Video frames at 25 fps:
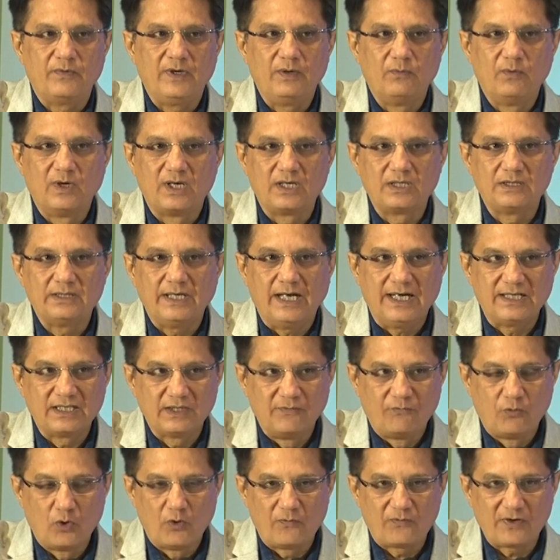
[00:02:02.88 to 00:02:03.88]
we were at
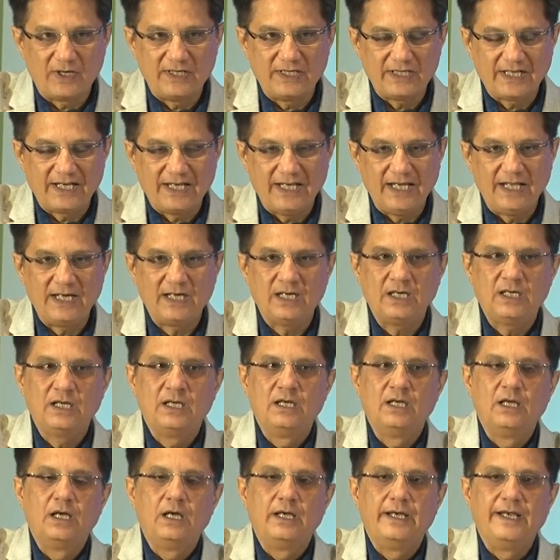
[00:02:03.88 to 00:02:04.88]
the forefront again,
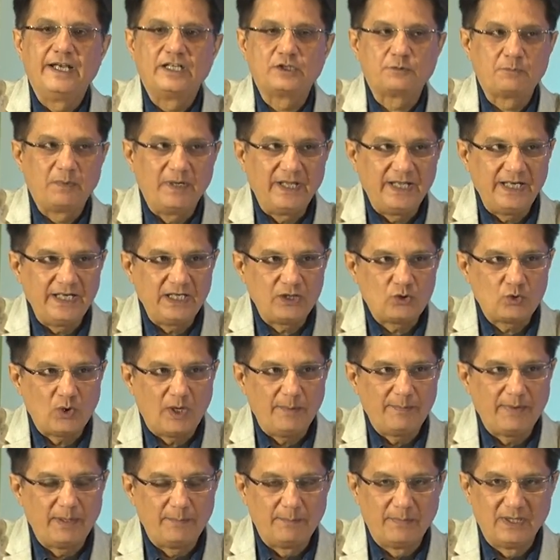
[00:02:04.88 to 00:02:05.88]
explaining to
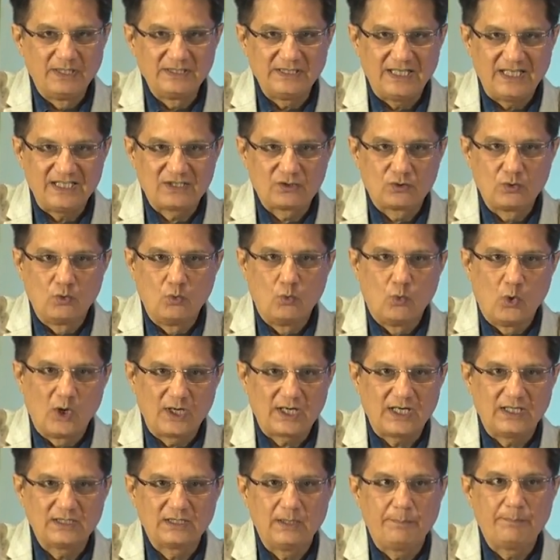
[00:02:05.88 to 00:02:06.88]
our members as to
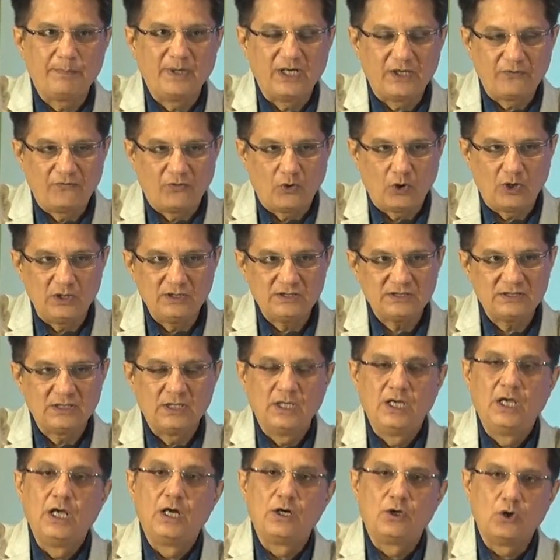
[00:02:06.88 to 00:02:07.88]
what are the pitfalls,
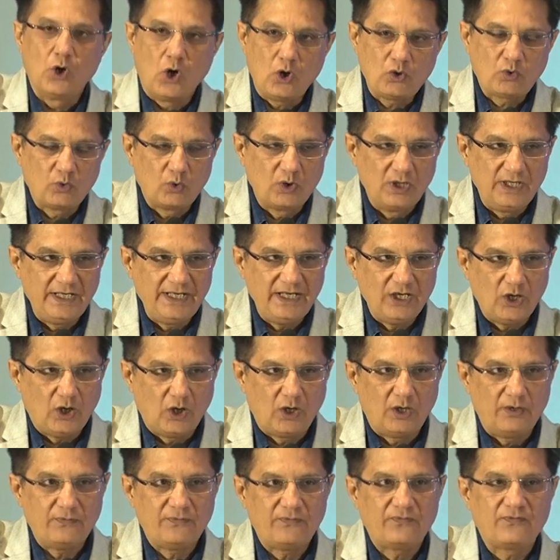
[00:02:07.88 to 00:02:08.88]
not only
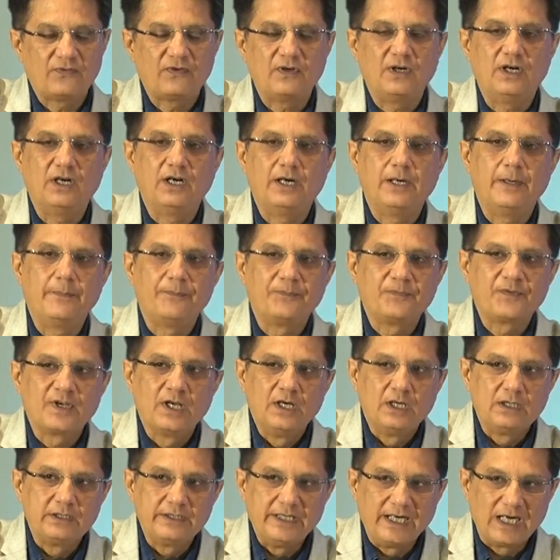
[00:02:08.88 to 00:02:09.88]
of
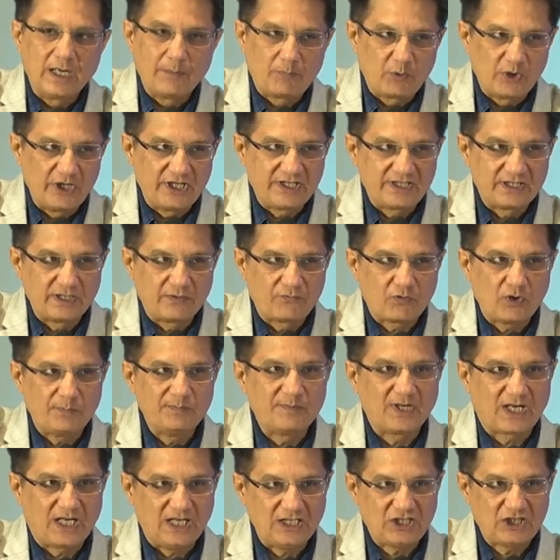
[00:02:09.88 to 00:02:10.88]
data protection
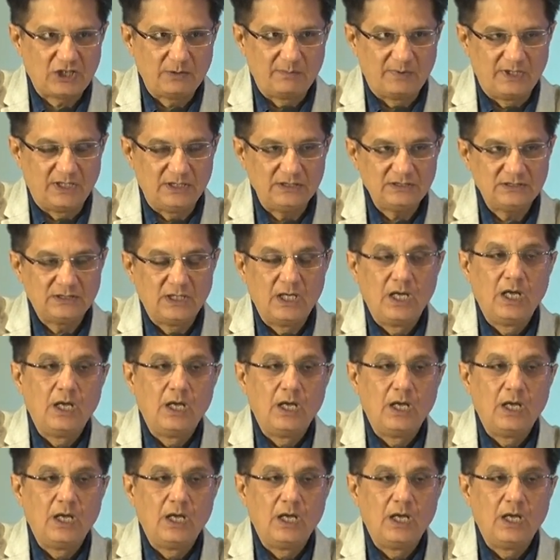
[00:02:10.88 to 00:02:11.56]
from the customers,